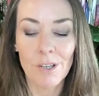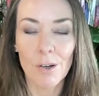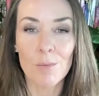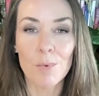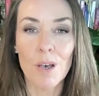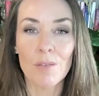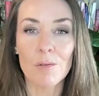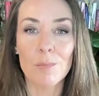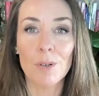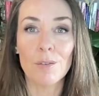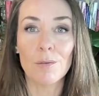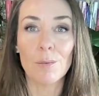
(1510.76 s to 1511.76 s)
I hope you have a
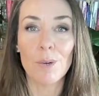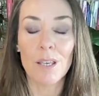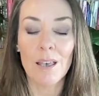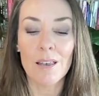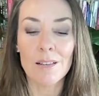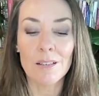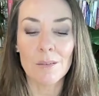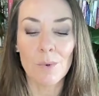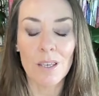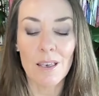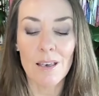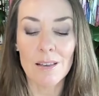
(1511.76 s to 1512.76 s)
beautiful weekend and
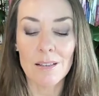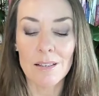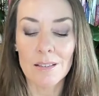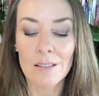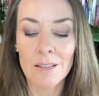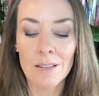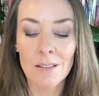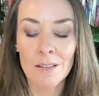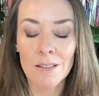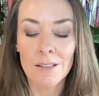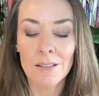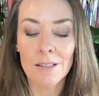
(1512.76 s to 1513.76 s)
week ahead.
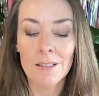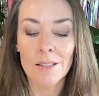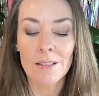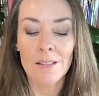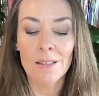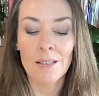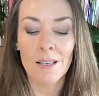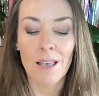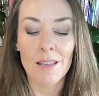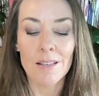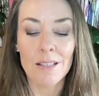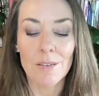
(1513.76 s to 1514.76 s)

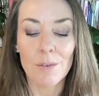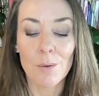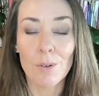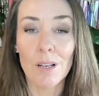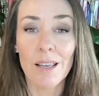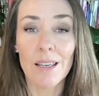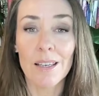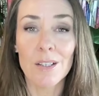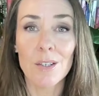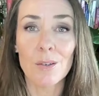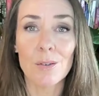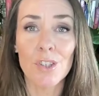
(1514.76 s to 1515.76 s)
And if you would like
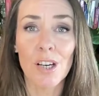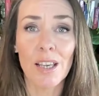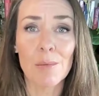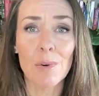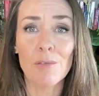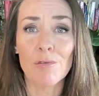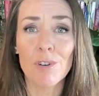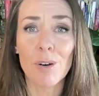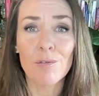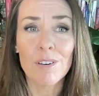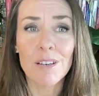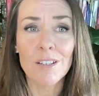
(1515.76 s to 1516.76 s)
to check out my free
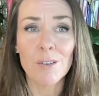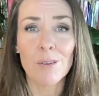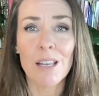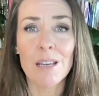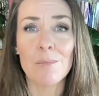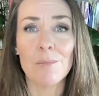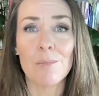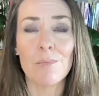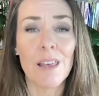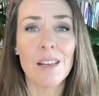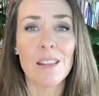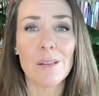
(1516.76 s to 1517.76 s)
offerings or
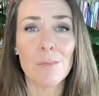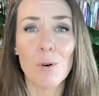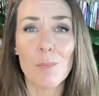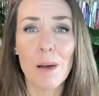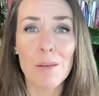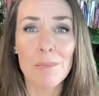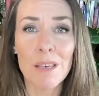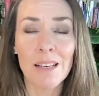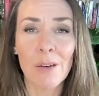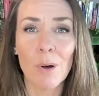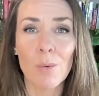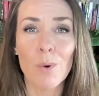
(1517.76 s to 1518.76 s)
anything more about me and
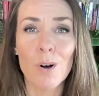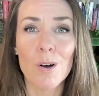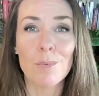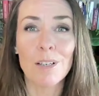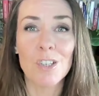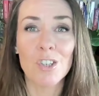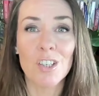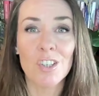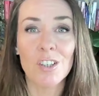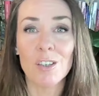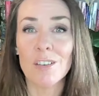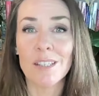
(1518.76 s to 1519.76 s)
how I work, please
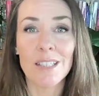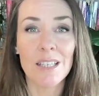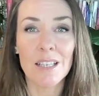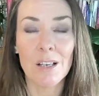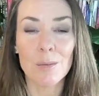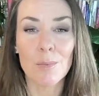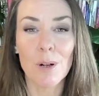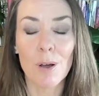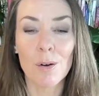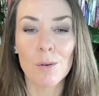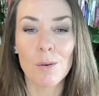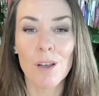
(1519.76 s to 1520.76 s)
just look at the details
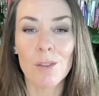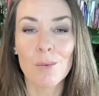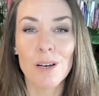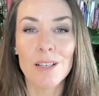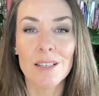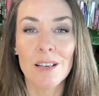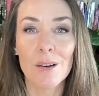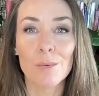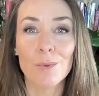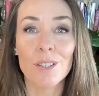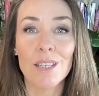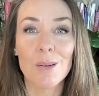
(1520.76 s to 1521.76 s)
below. Otherwise, I
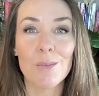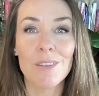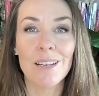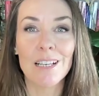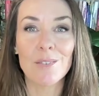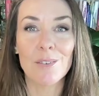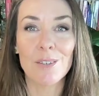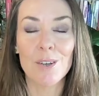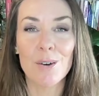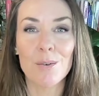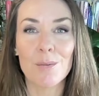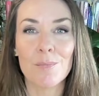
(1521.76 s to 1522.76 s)
will see you in the next
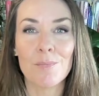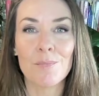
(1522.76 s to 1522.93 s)
video.